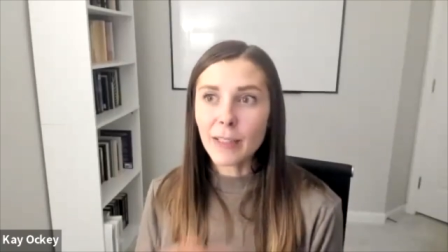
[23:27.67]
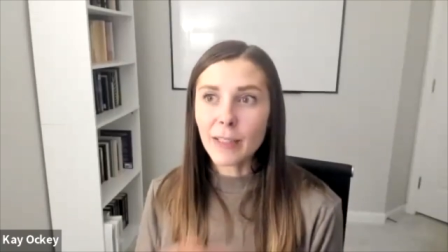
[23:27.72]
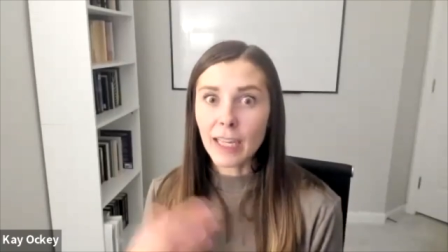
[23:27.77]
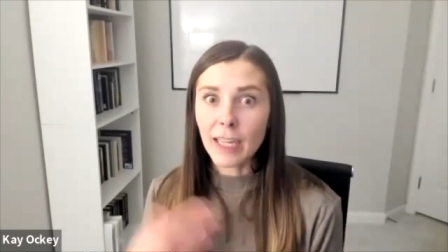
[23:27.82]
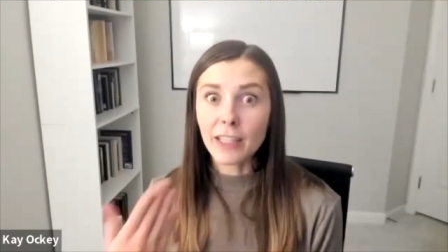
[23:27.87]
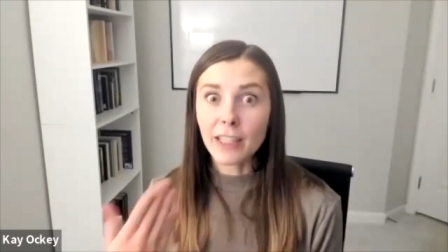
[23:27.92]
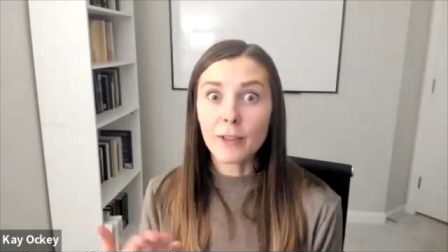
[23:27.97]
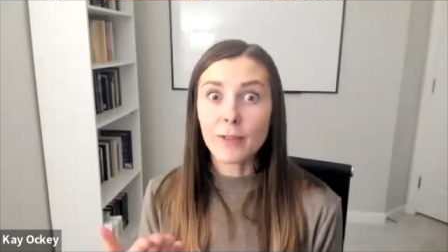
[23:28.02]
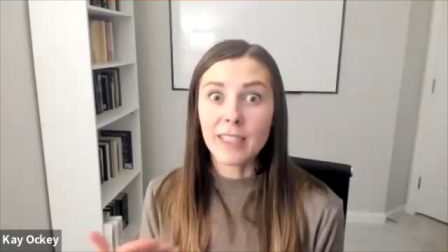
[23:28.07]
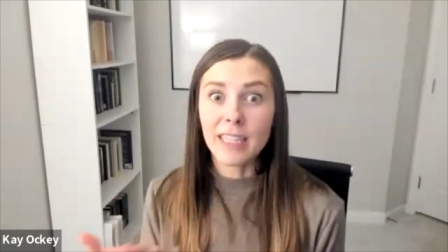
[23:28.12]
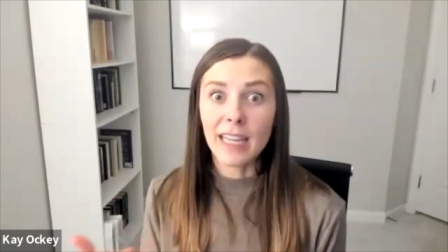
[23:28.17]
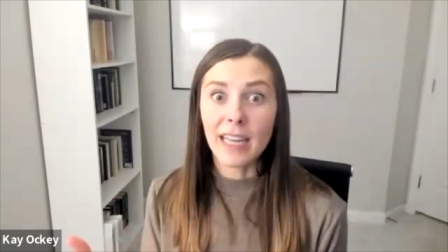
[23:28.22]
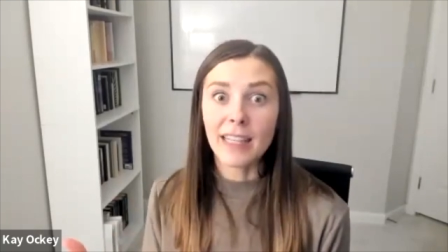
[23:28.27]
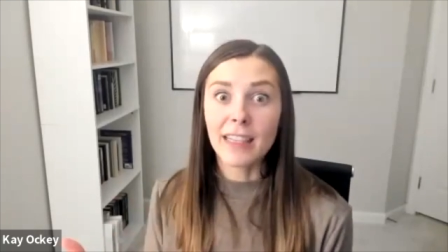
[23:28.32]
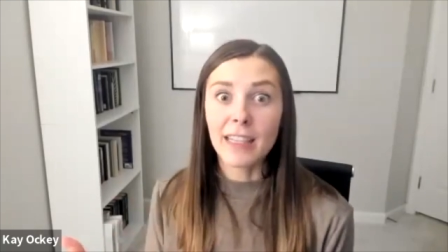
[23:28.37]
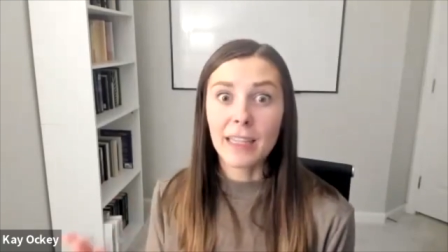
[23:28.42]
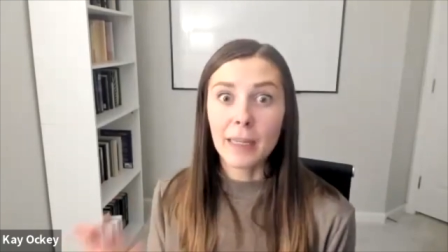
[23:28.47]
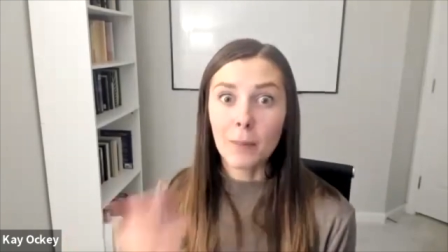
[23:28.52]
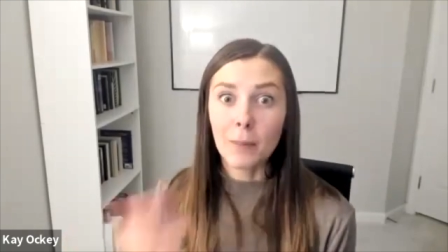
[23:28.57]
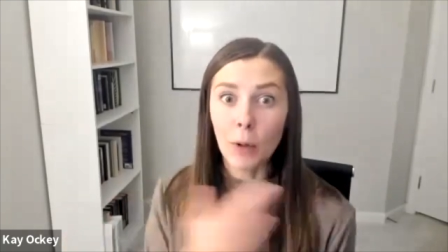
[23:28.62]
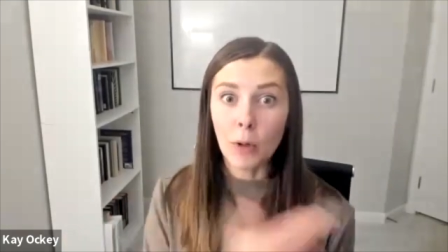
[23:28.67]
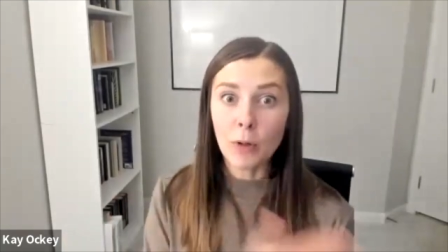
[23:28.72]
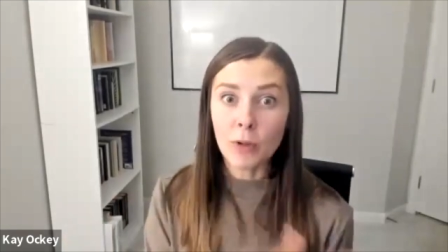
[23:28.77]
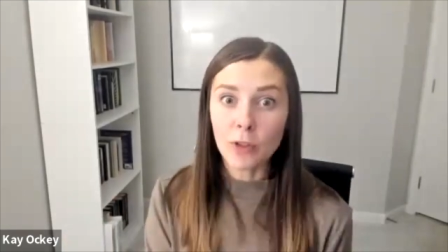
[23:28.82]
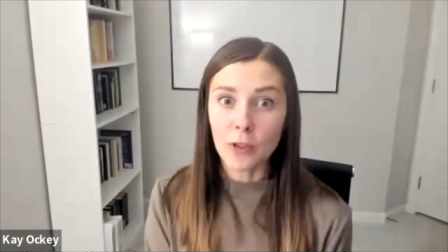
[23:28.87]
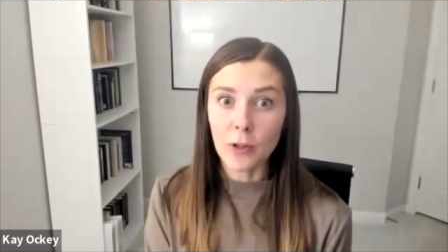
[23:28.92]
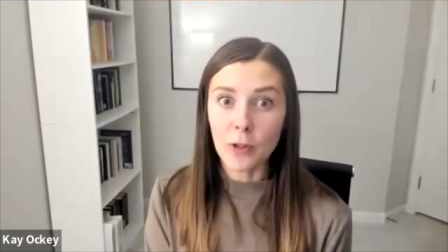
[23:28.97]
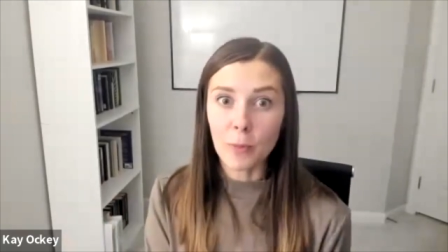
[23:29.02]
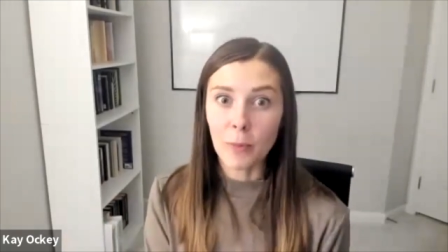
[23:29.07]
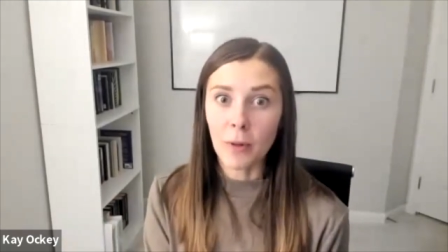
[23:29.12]
like you said the
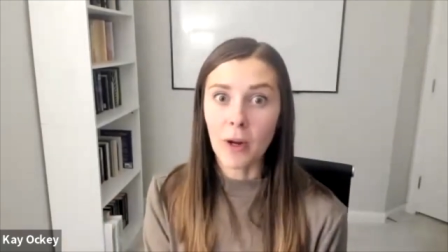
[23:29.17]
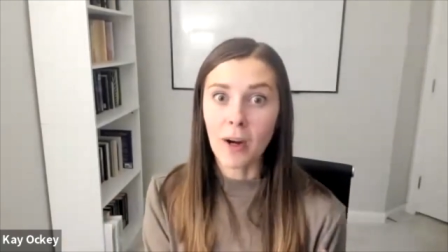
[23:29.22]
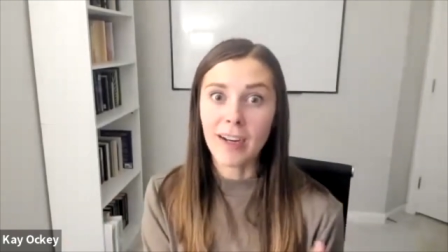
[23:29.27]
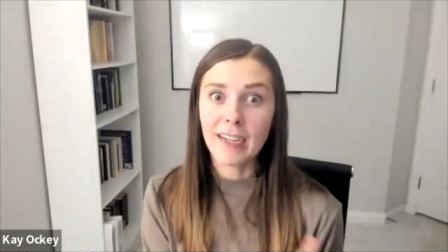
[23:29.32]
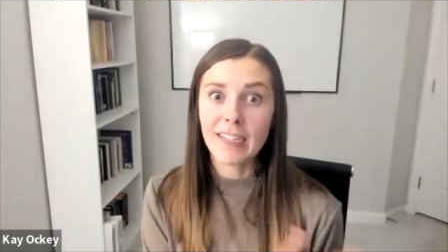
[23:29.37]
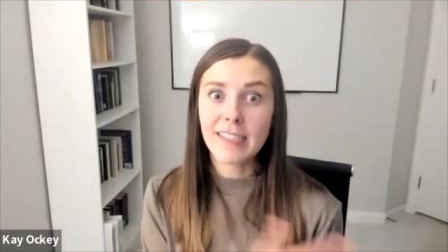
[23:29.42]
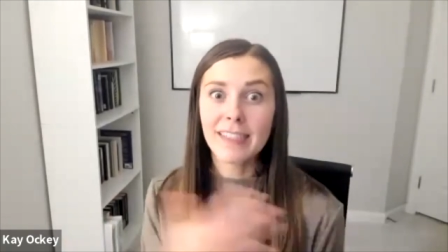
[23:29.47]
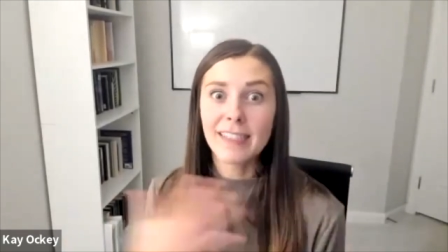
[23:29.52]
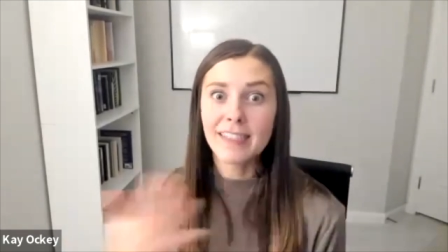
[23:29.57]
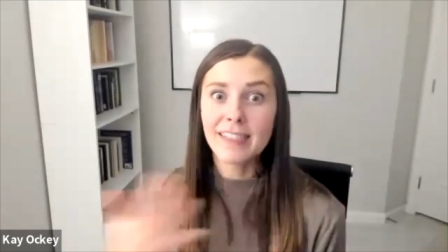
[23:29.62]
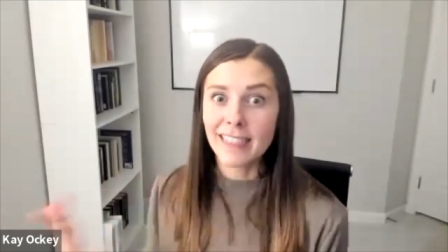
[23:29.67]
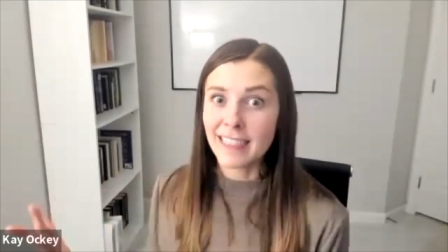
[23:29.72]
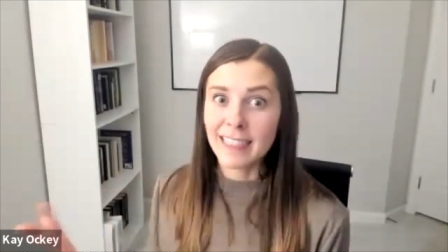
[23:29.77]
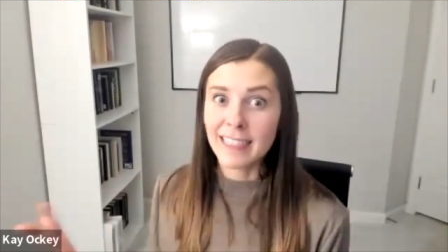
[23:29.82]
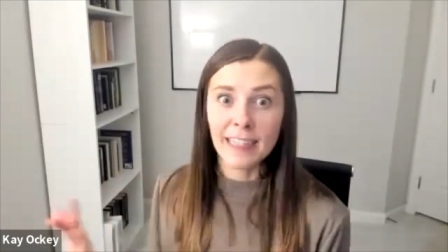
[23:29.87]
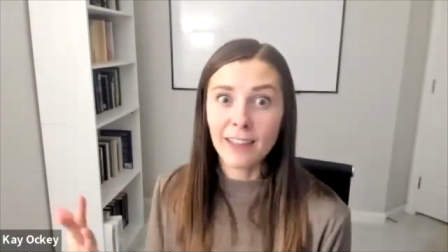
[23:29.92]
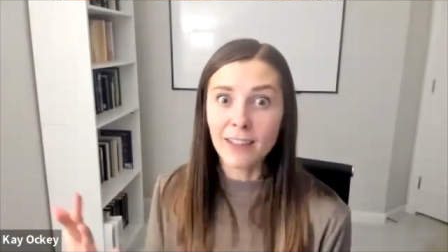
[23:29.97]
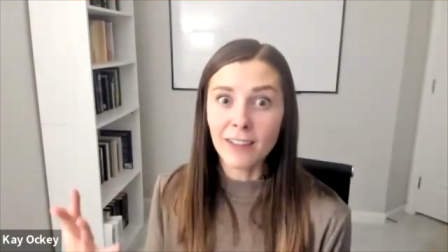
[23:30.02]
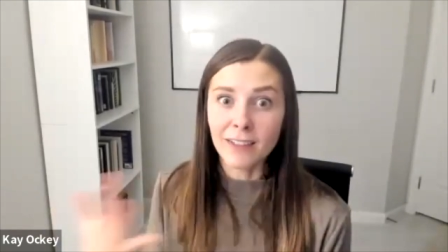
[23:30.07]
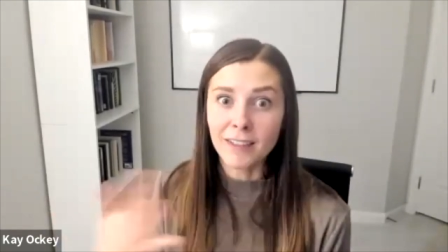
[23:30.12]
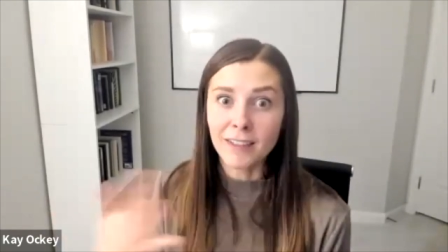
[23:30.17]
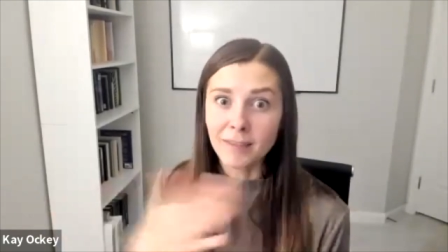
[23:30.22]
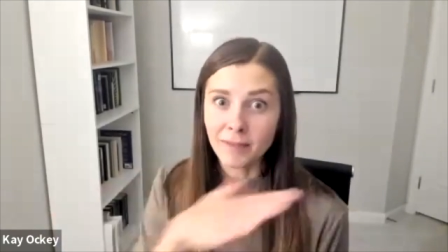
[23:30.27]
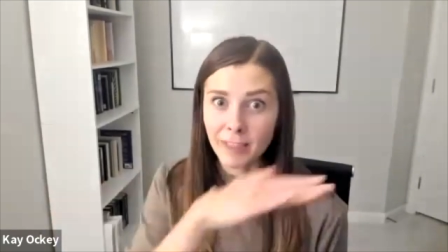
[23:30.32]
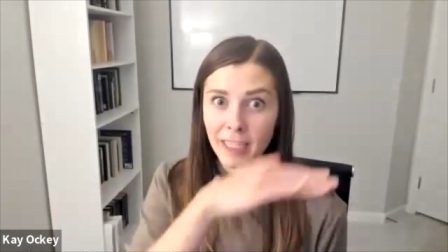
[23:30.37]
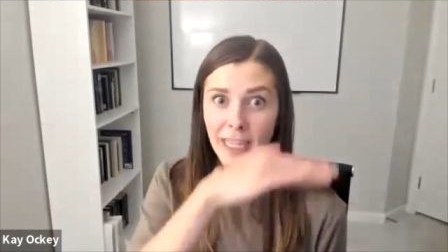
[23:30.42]
emotional part is still